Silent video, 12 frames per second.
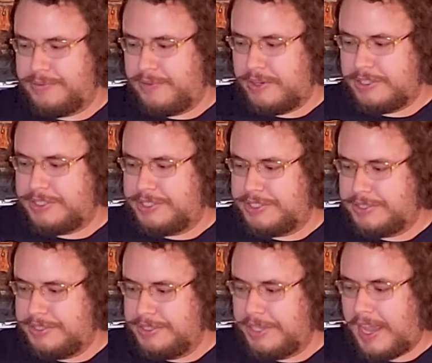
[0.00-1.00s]
first
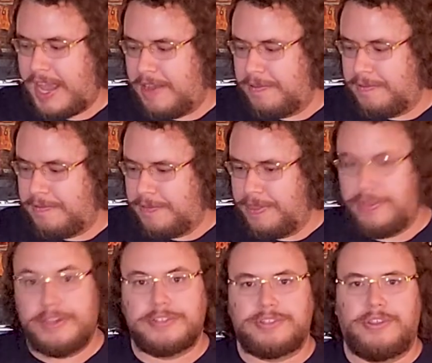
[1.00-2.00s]
you have
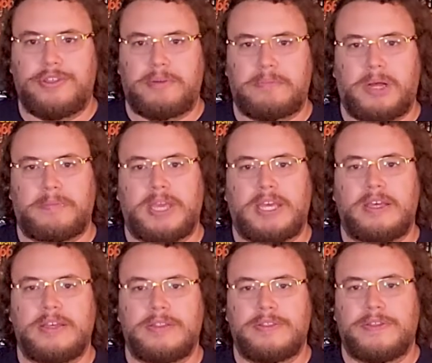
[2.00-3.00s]
this The Mummy,
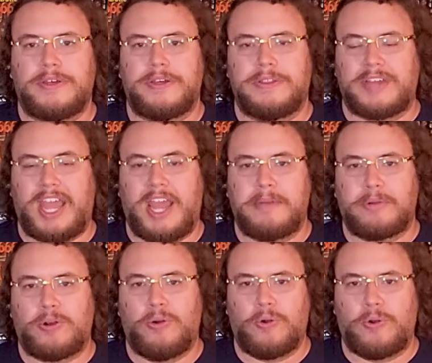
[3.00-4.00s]
the Hammer
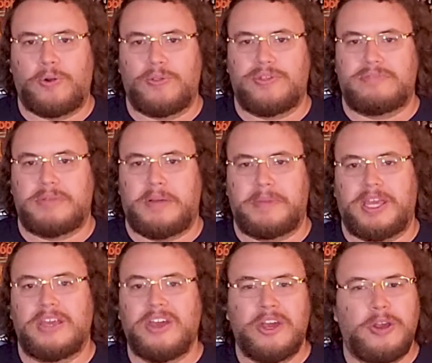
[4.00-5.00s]
Horror The
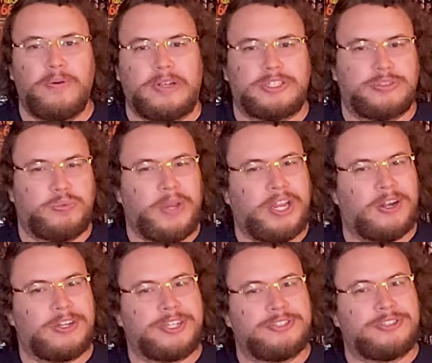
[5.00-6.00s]
Mummy, which is
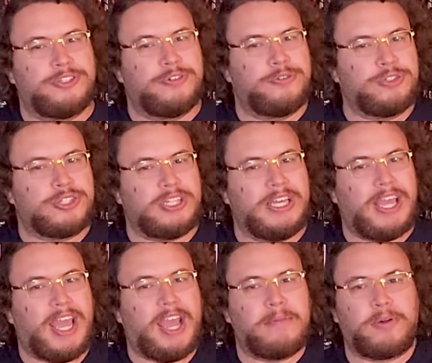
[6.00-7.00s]
weird because usually
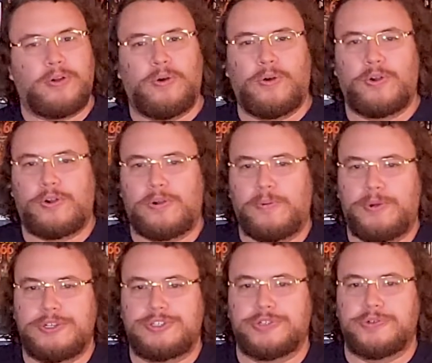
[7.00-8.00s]
Hammer Horror
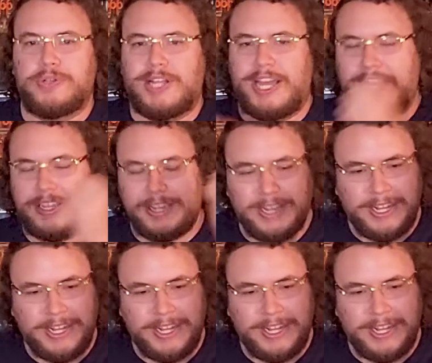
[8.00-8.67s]
would do, like,